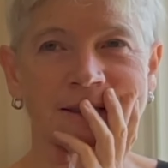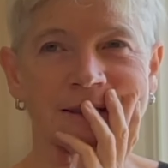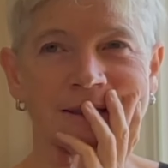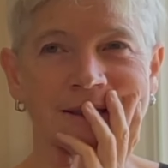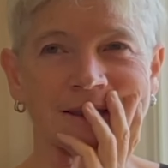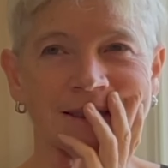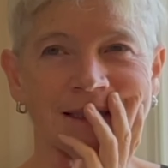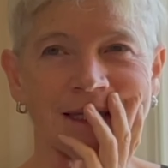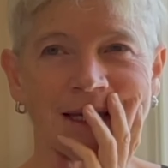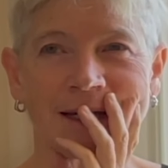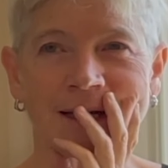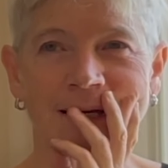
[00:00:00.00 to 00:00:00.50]

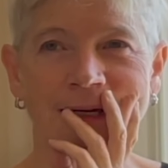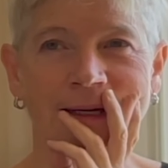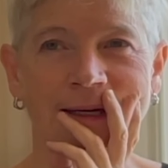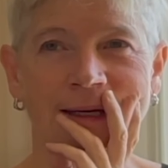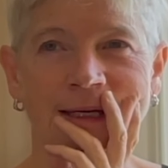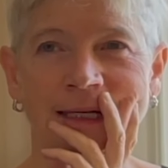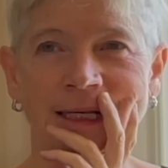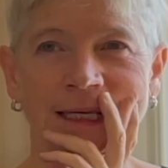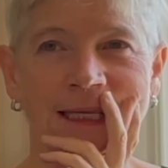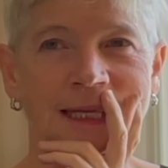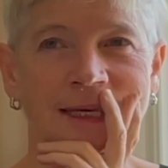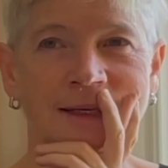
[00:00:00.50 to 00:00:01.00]
Yeah,
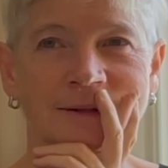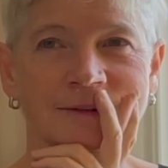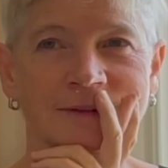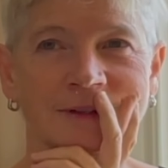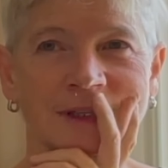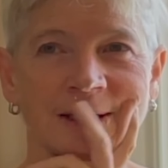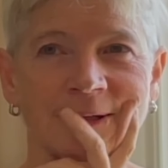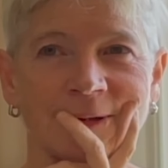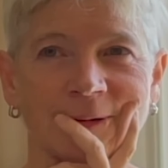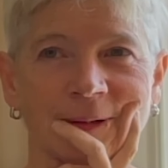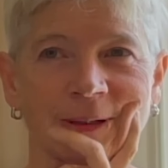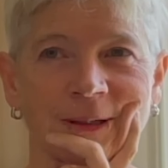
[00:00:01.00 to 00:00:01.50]
and I can't
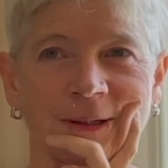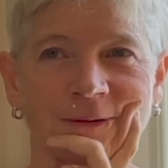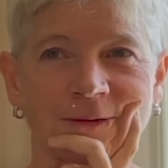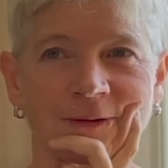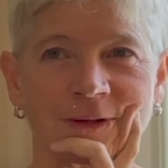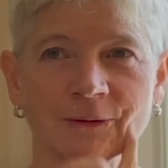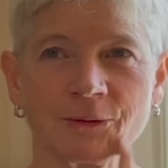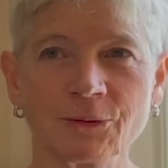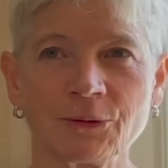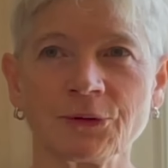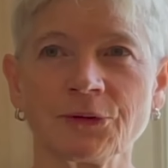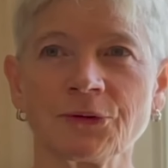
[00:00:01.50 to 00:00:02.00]
say if
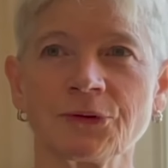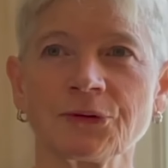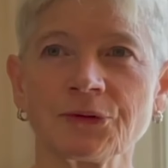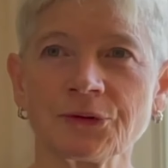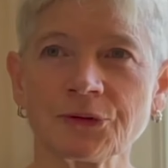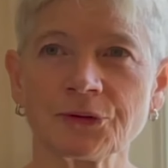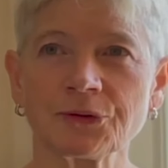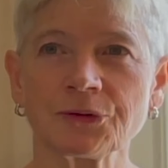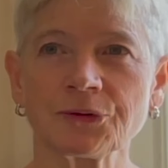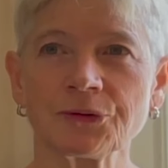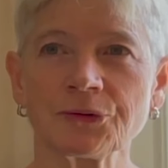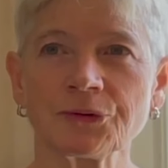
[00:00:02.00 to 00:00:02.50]
it
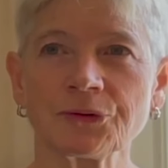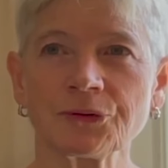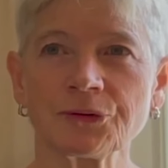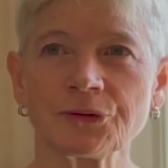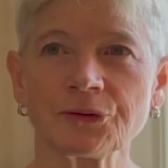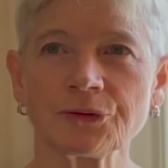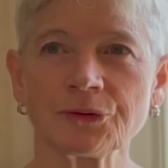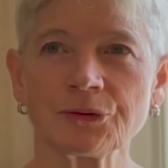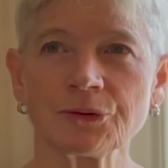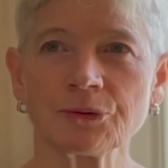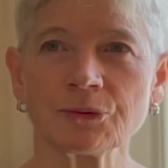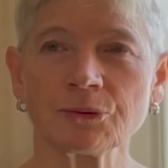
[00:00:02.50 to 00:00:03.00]
was
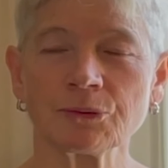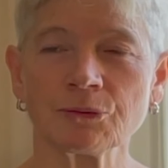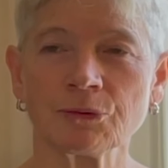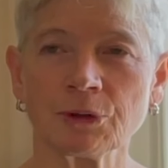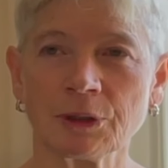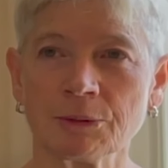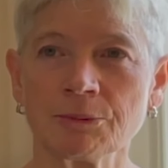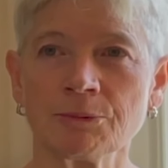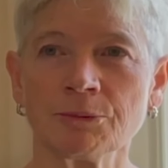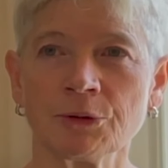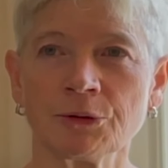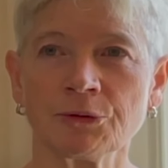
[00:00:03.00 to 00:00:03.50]

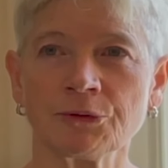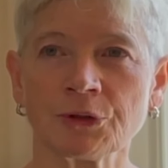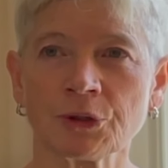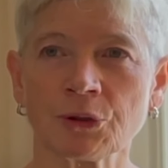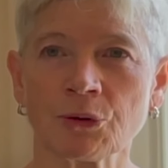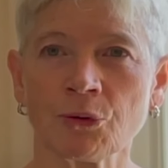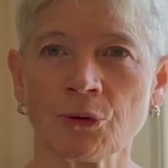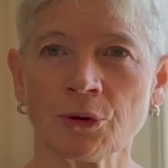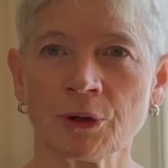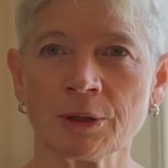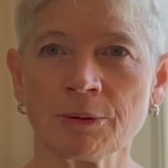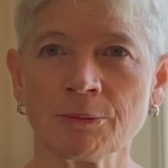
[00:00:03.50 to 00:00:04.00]
written music
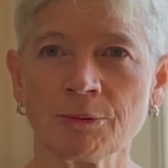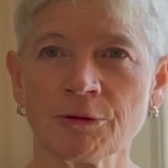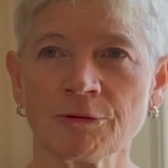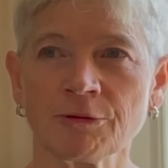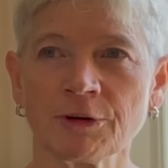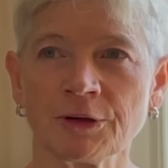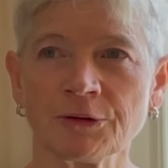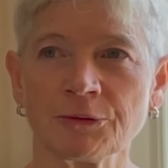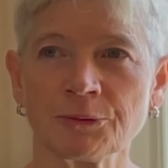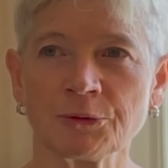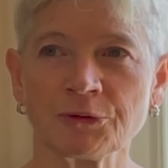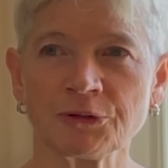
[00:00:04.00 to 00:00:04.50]
or
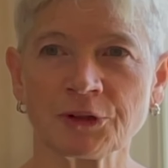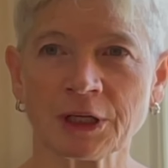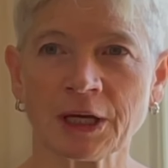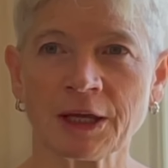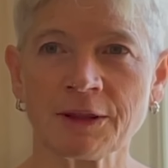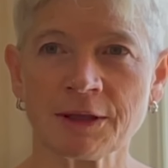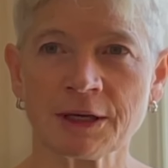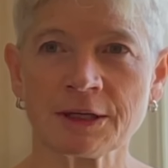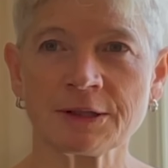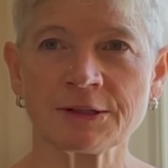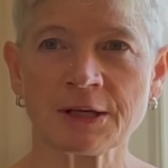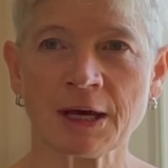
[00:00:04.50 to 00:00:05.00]
improvised music. I
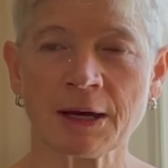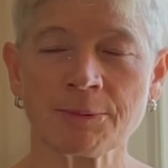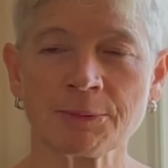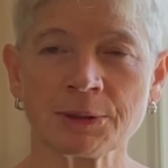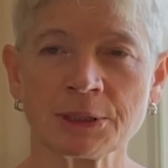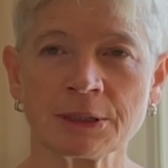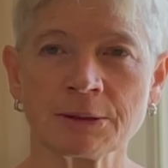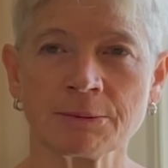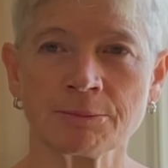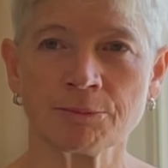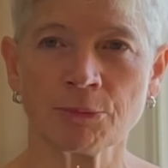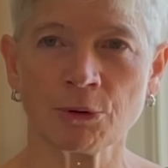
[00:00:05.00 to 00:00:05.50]
think it's happened
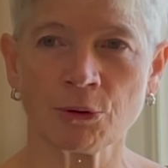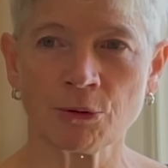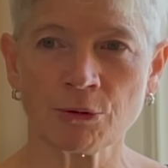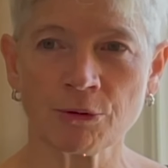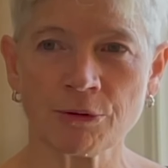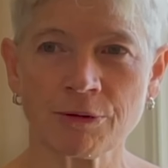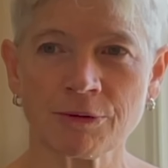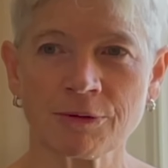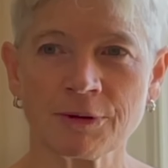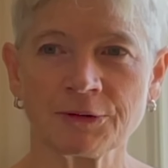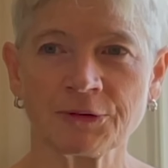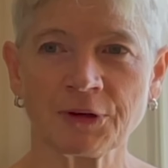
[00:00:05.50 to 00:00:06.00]
in
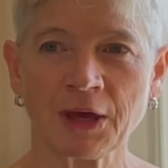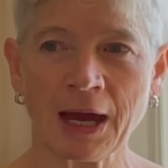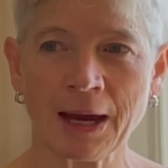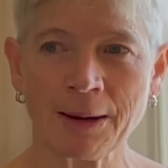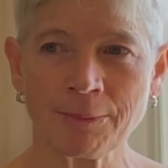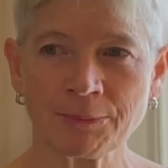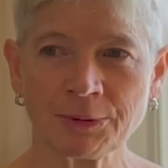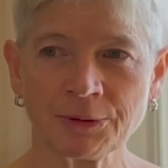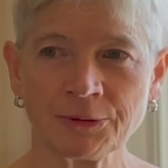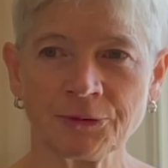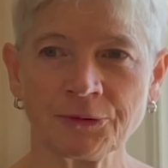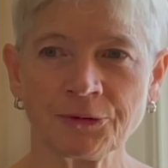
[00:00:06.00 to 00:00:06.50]
both. This
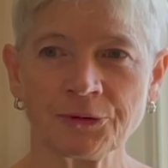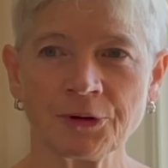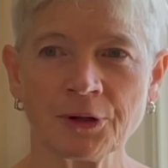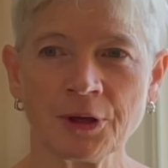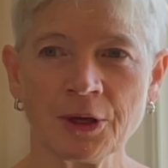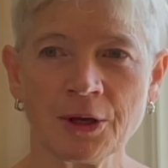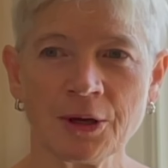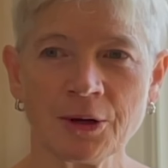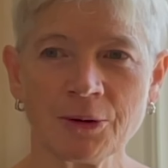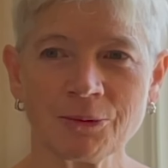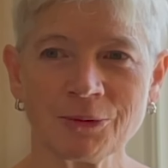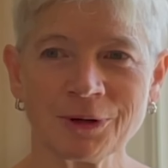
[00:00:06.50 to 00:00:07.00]
happens
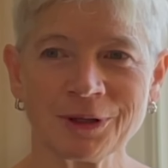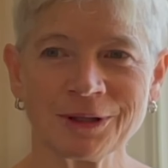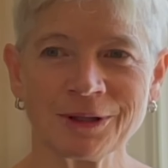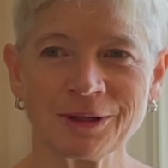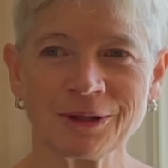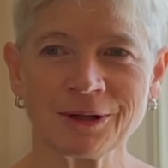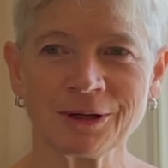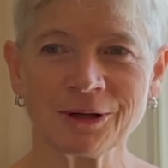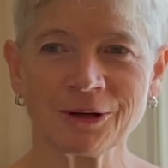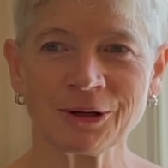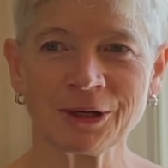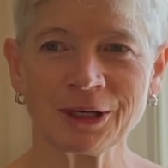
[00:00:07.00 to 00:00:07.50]
when
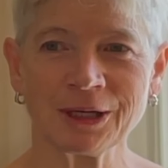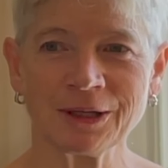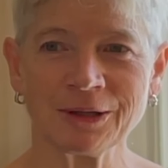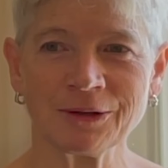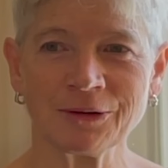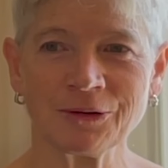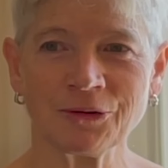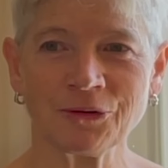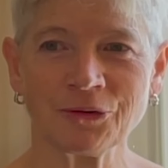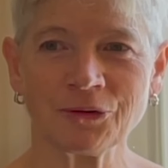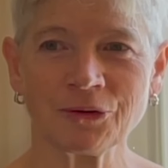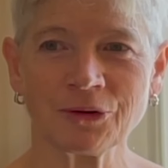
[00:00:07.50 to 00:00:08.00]
there
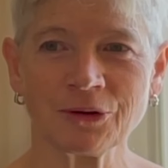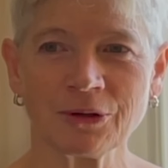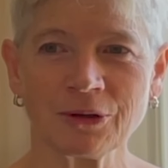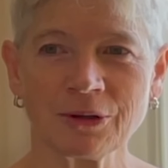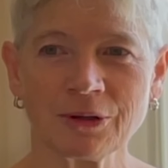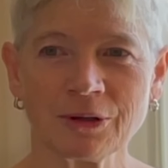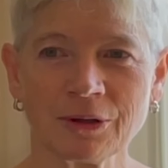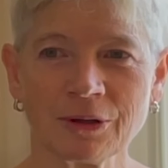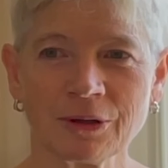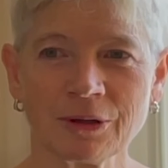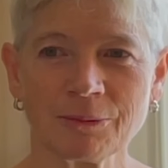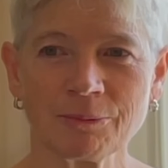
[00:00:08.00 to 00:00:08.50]
is
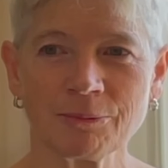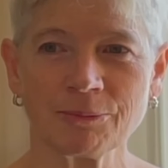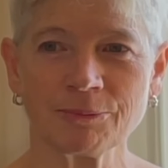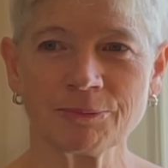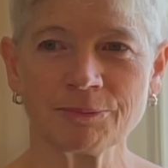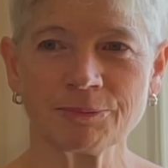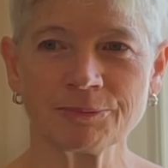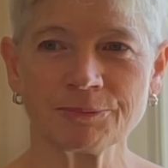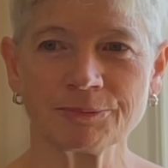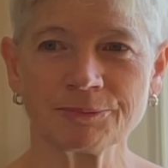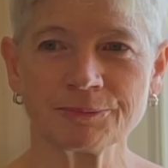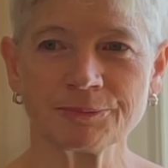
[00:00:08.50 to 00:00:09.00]

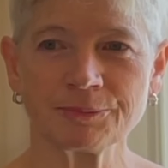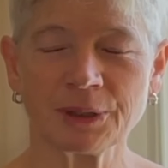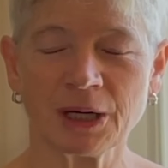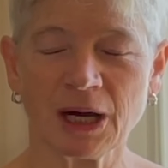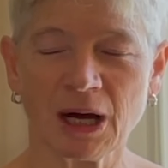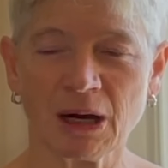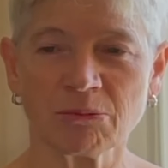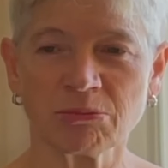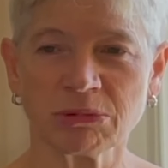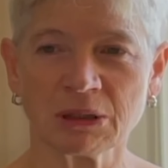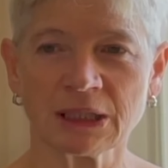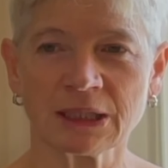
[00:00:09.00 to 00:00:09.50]

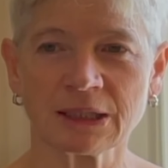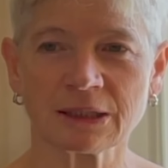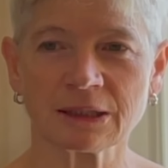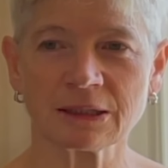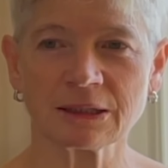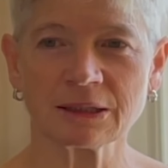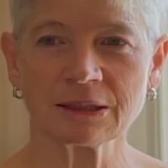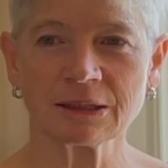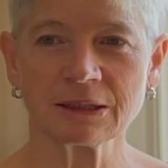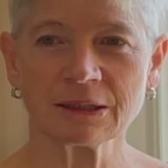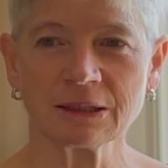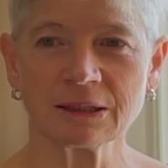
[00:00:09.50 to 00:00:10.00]
public